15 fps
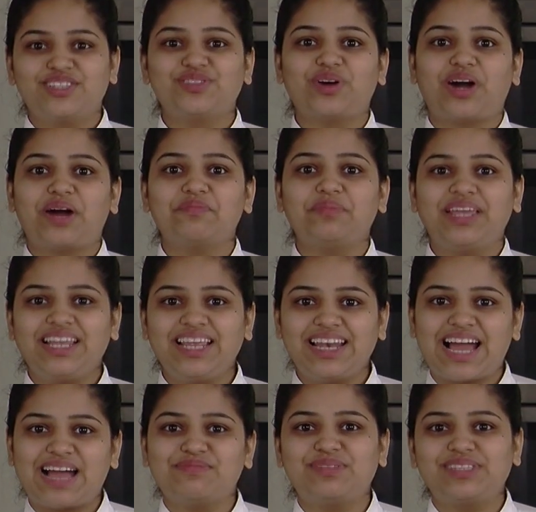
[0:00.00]
So our mini
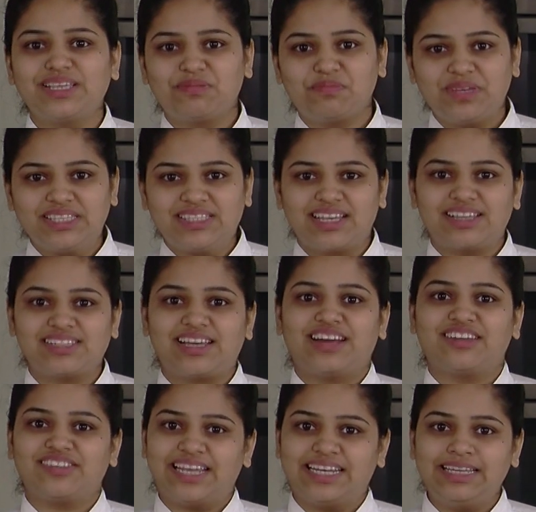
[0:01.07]
lamb Seekh pizzas
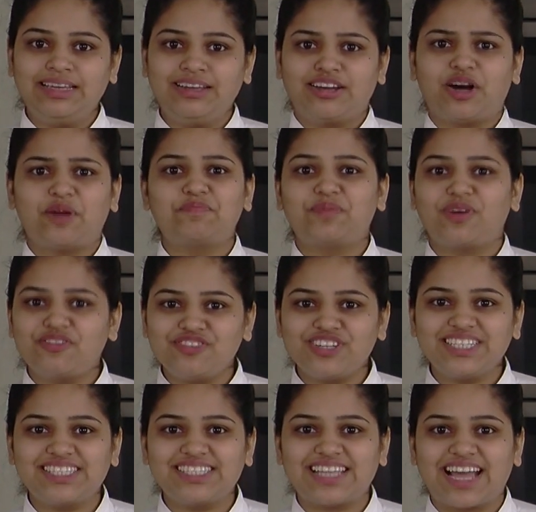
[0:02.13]
are ready. A
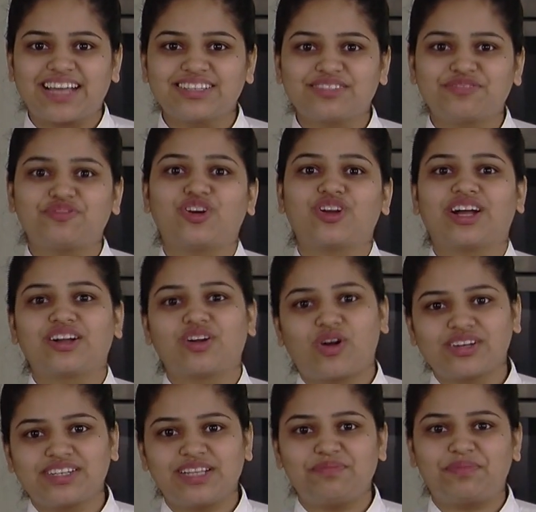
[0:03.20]
perfect snack for our
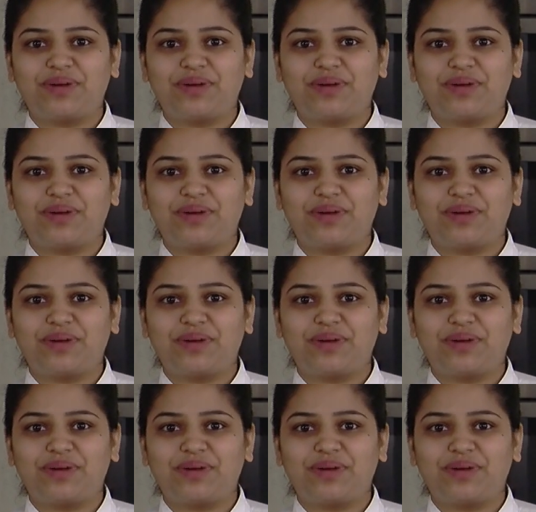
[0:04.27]
cocktail